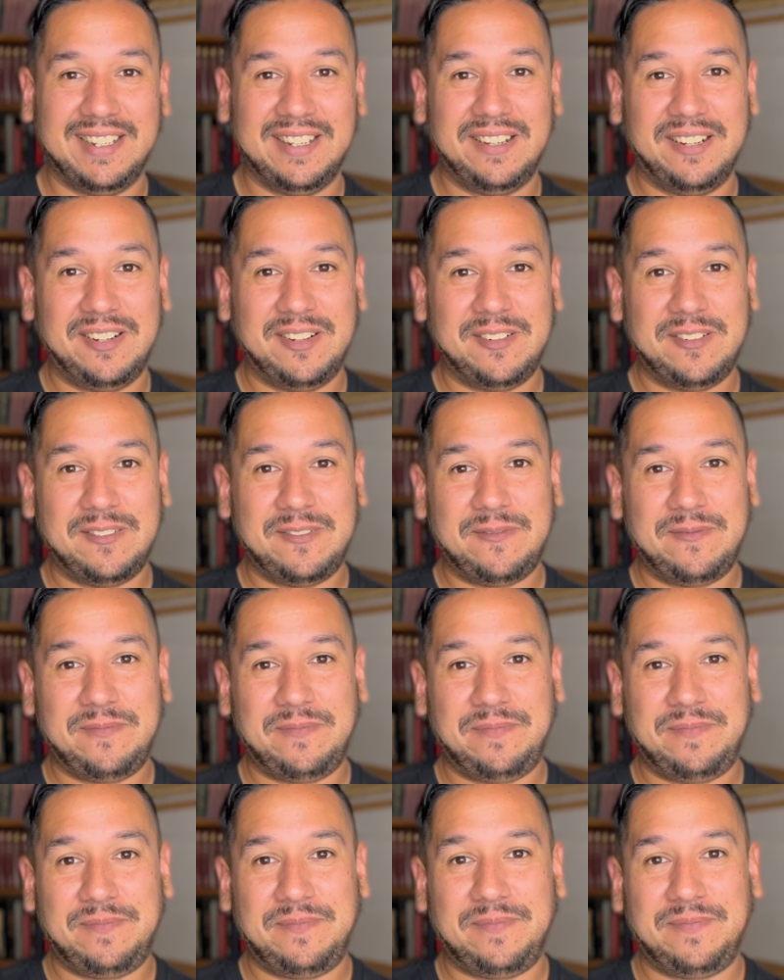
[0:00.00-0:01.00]

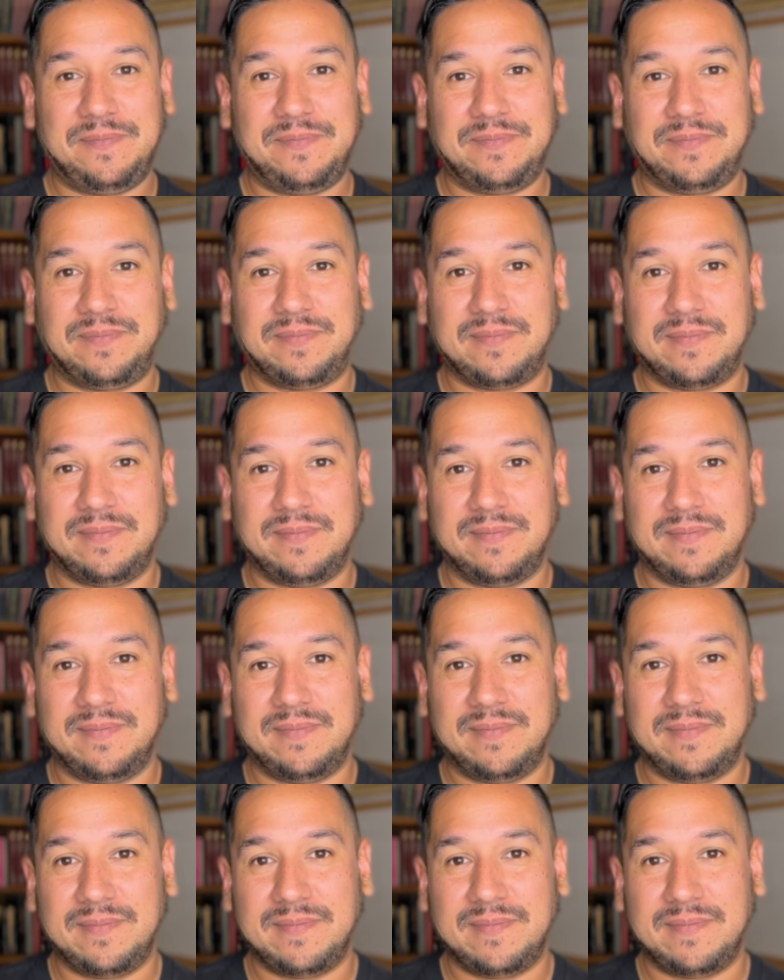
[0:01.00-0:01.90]
Nothing is said.